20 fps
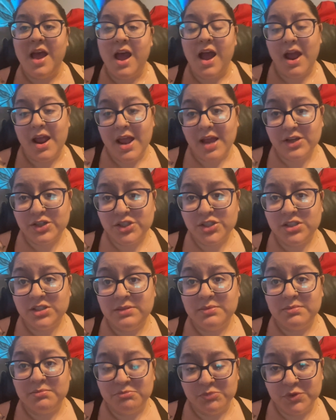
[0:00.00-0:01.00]
I
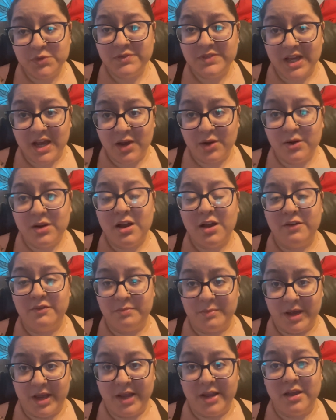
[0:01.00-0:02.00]
actually moved out of
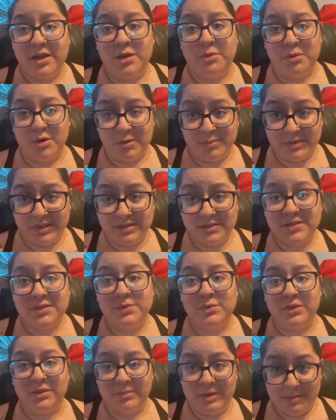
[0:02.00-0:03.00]
my apartment
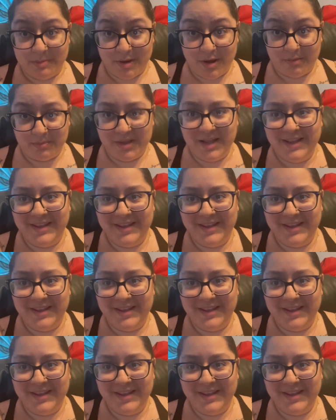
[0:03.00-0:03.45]
with my mom.